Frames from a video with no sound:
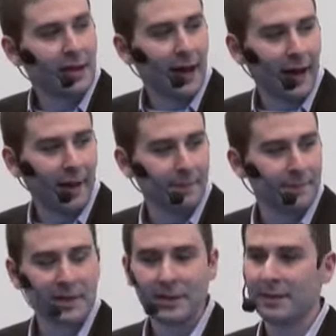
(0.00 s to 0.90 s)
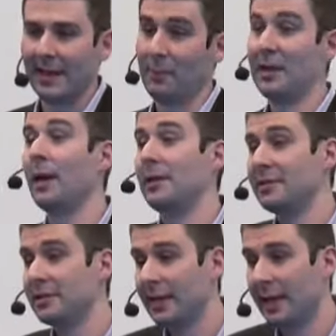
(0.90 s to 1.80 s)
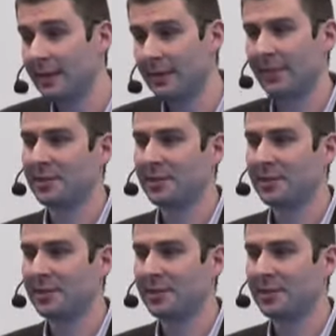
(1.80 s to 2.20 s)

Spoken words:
that we'd all understand.